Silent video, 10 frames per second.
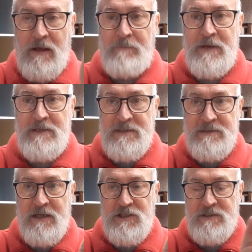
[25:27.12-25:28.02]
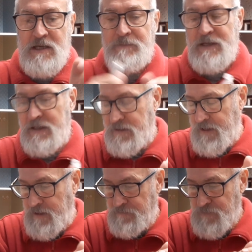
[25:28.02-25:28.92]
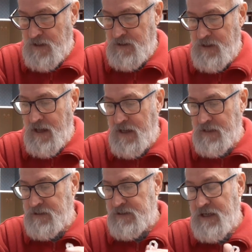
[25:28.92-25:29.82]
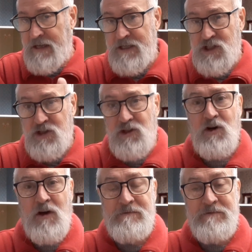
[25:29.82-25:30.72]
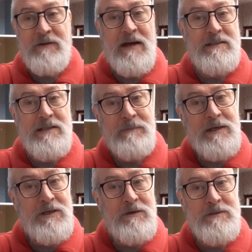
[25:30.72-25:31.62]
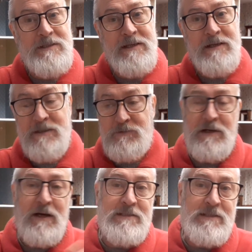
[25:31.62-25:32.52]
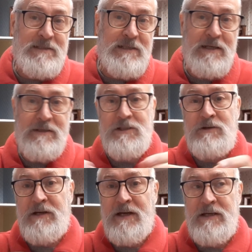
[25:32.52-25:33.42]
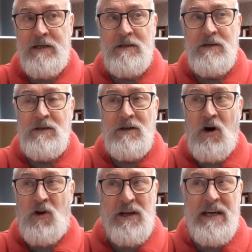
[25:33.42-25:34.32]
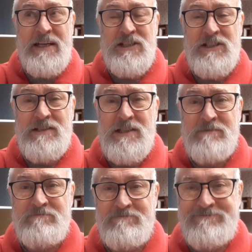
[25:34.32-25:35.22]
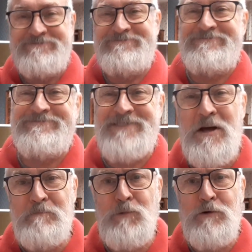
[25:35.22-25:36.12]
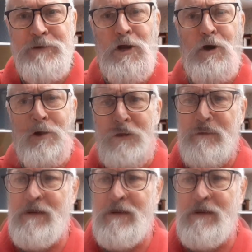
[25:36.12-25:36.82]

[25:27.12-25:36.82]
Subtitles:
pieces that are just coming in there. And it should look fan-dabby-dozy, as we like to say in the UK on occasions. Moving on.